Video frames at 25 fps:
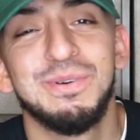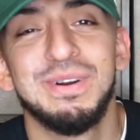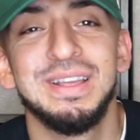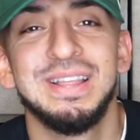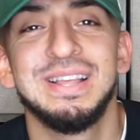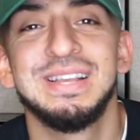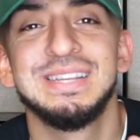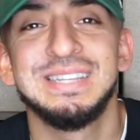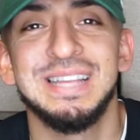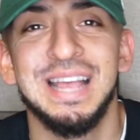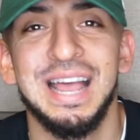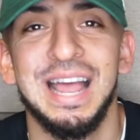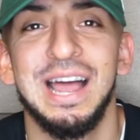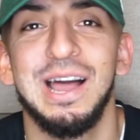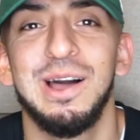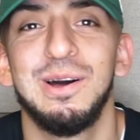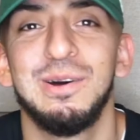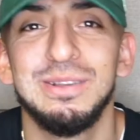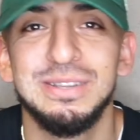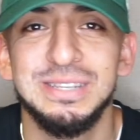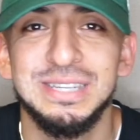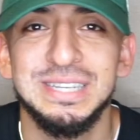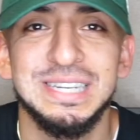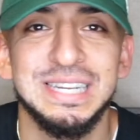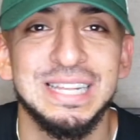wear this
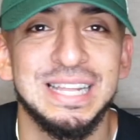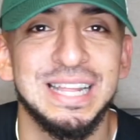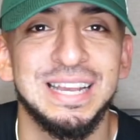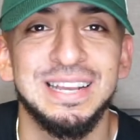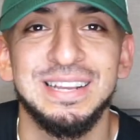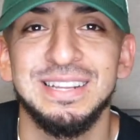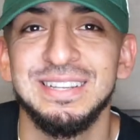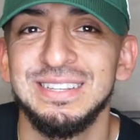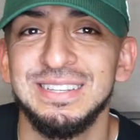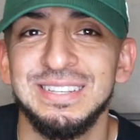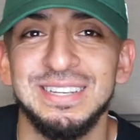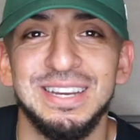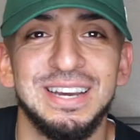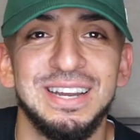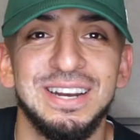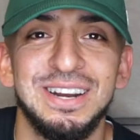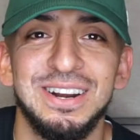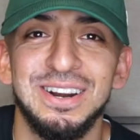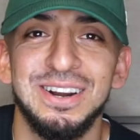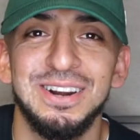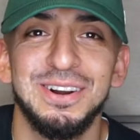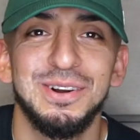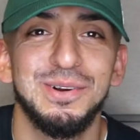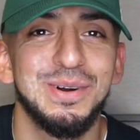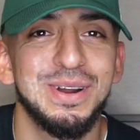out to like
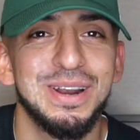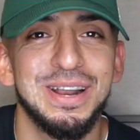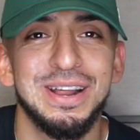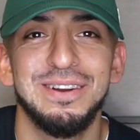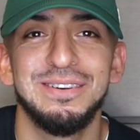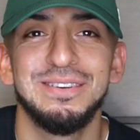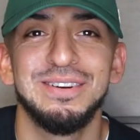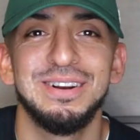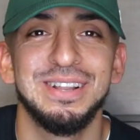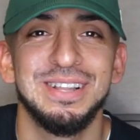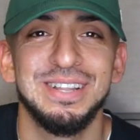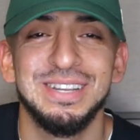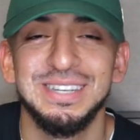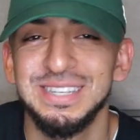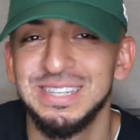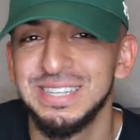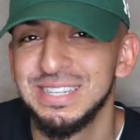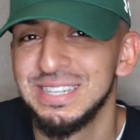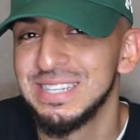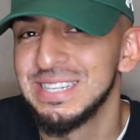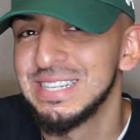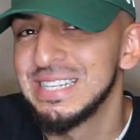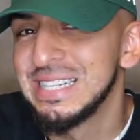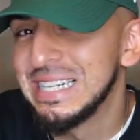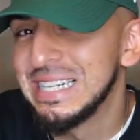dinner or whatever. This is